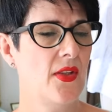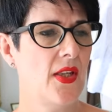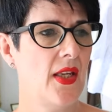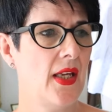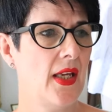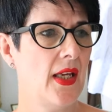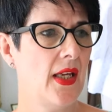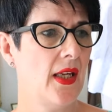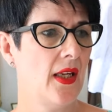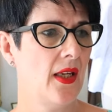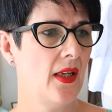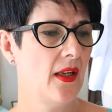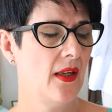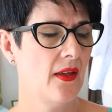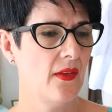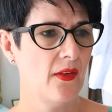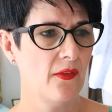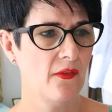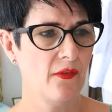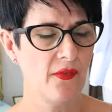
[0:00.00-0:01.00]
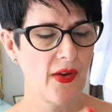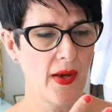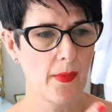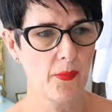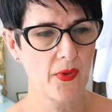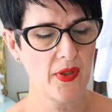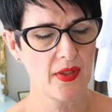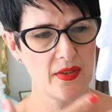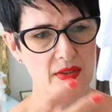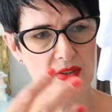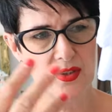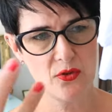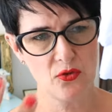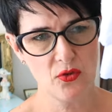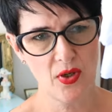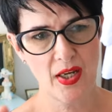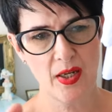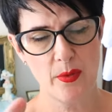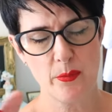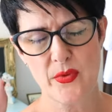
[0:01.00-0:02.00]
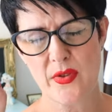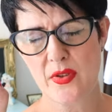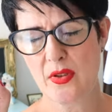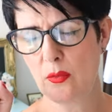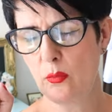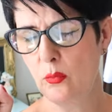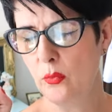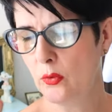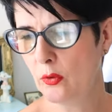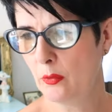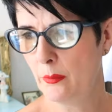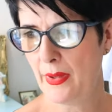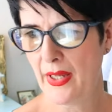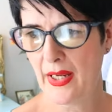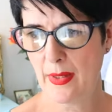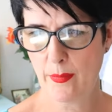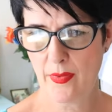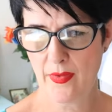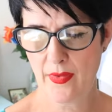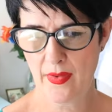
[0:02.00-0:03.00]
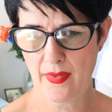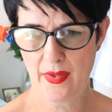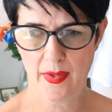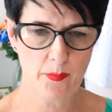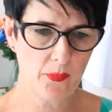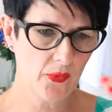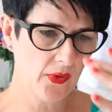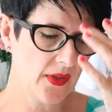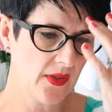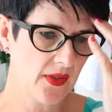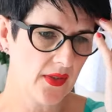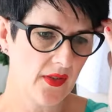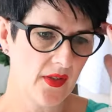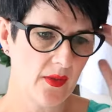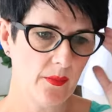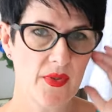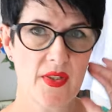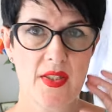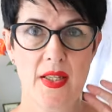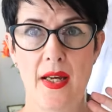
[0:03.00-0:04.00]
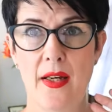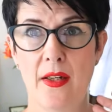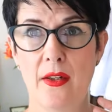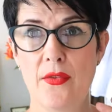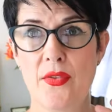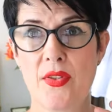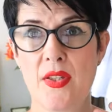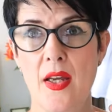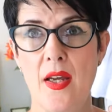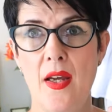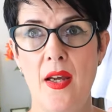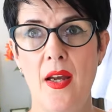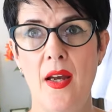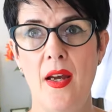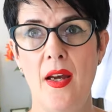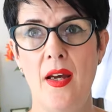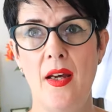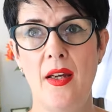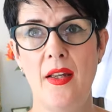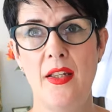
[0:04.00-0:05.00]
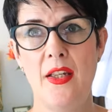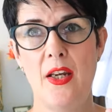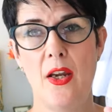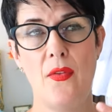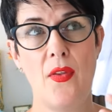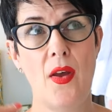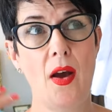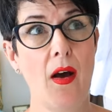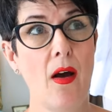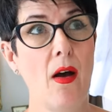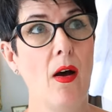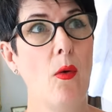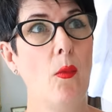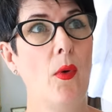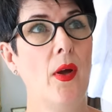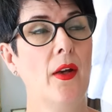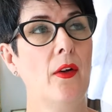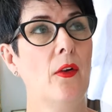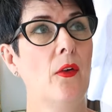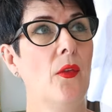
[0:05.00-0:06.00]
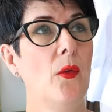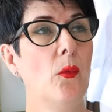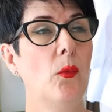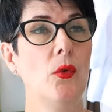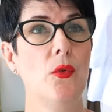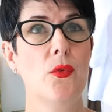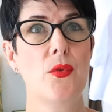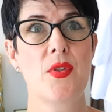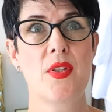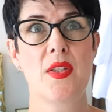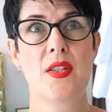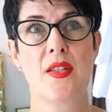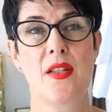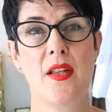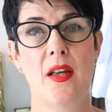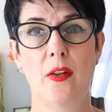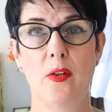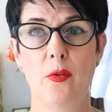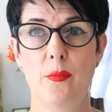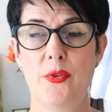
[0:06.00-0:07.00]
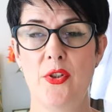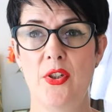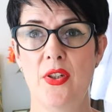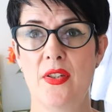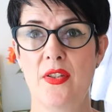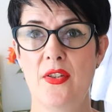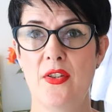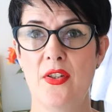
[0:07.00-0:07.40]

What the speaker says: the fabrics, the drapes, the wallpaper that they printed themselves, you know, the artwork on the walls, the sculptures,